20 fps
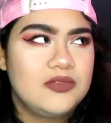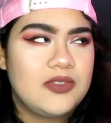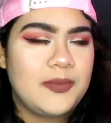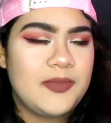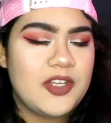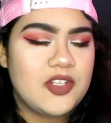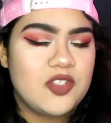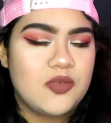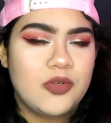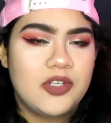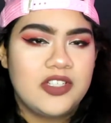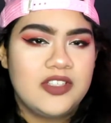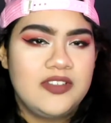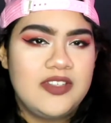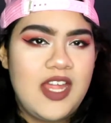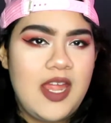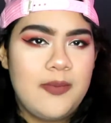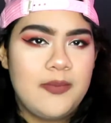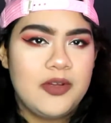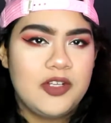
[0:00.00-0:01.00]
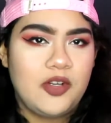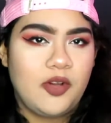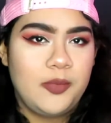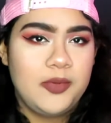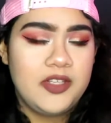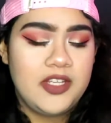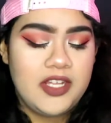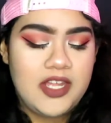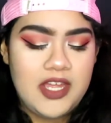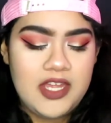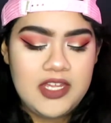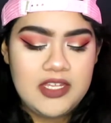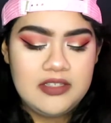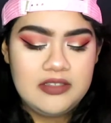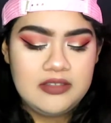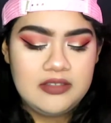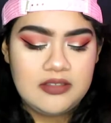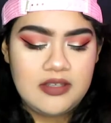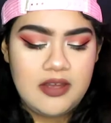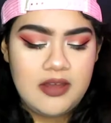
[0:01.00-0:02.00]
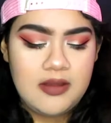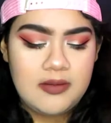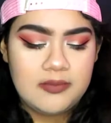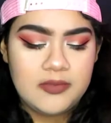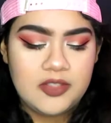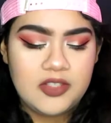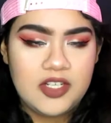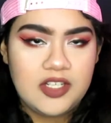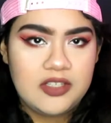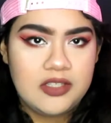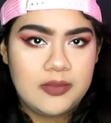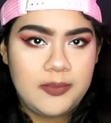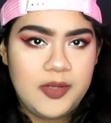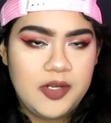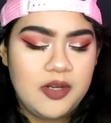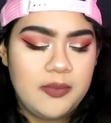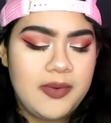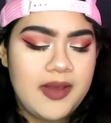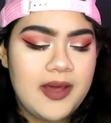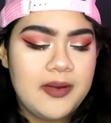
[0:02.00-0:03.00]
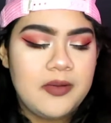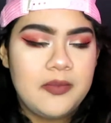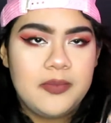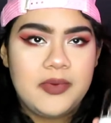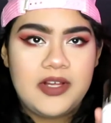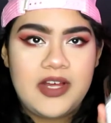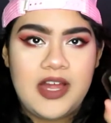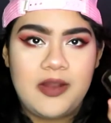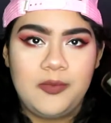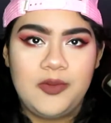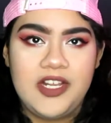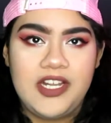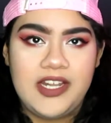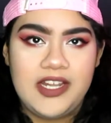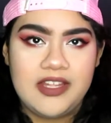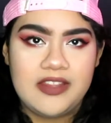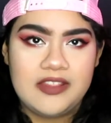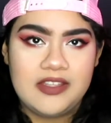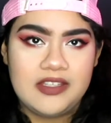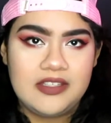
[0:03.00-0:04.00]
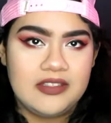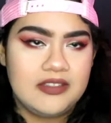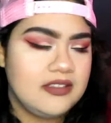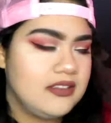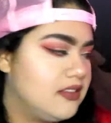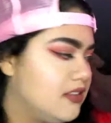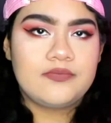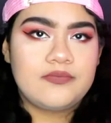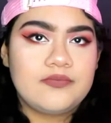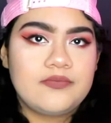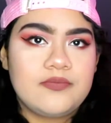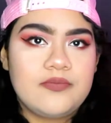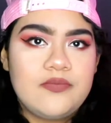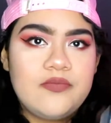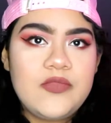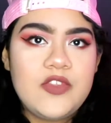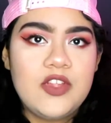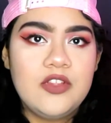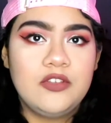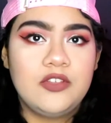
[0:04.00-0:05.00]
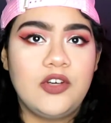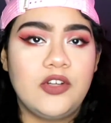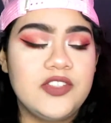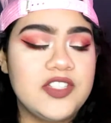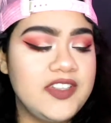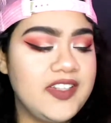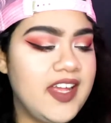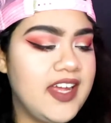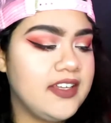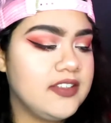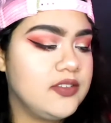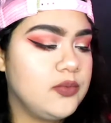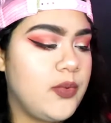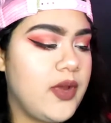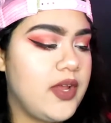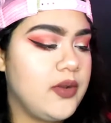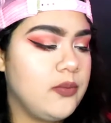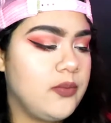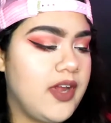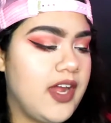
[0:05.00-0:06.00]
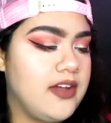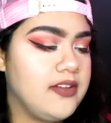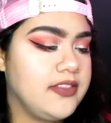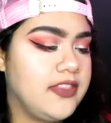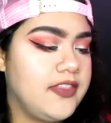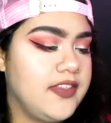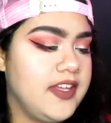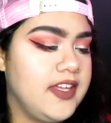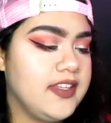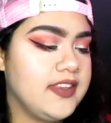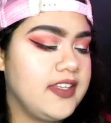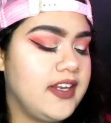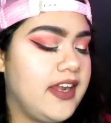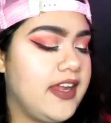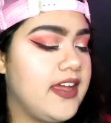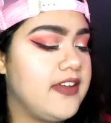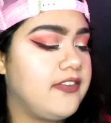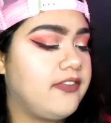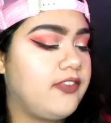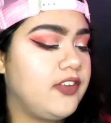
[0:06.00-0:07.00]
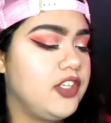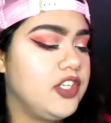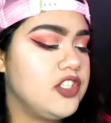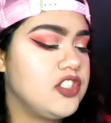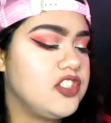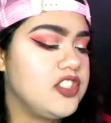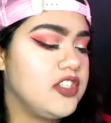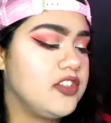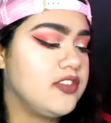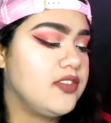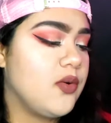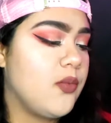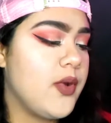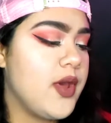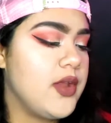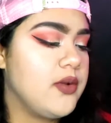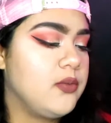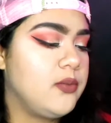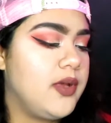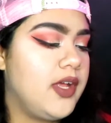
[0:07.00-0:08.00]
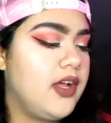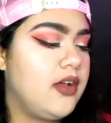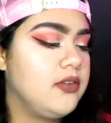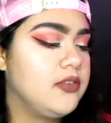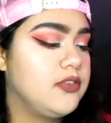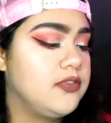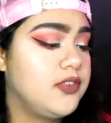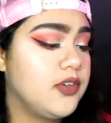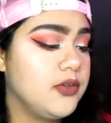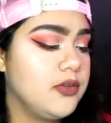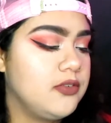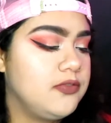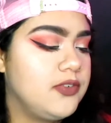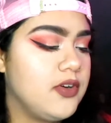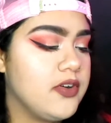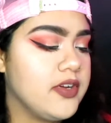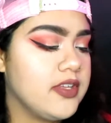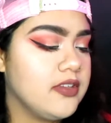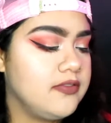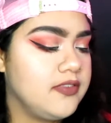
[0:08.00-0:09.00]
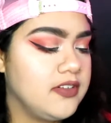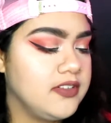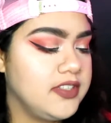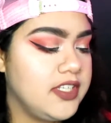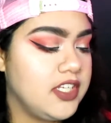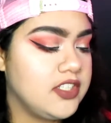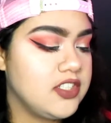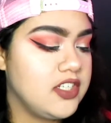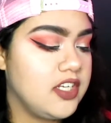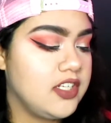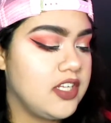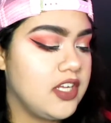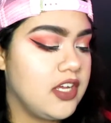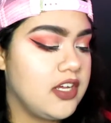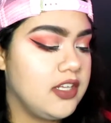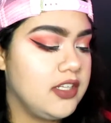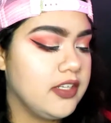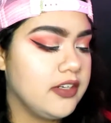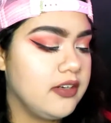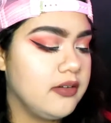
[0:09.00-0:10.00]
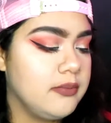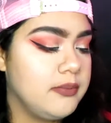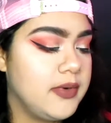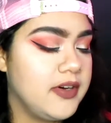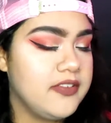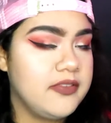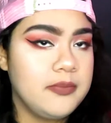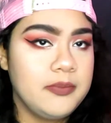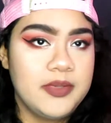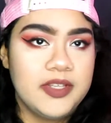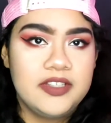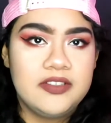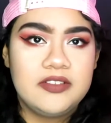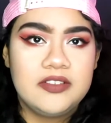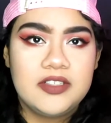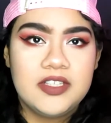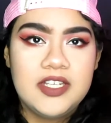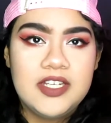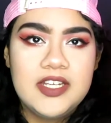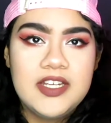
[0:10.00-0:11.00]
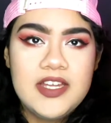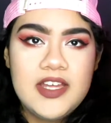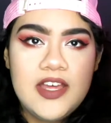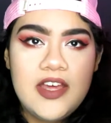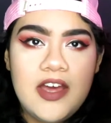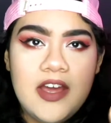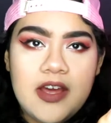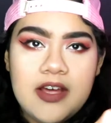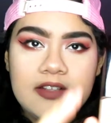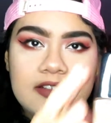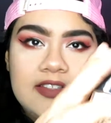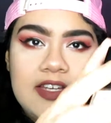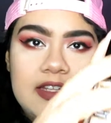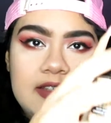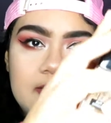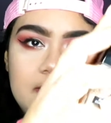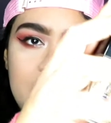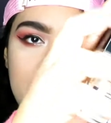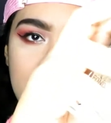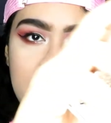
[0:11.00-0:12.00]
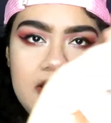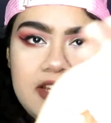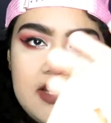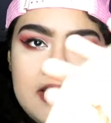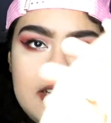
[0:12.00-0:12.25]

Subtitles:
I'm not sure what it's named, but Urban Decay's. It is a bigger bottle, but I really like these. So the next Wet n Wild thing that I have finished is the Wet n Wild Photo Focus Foundation in the color Buff Bisque, because that's my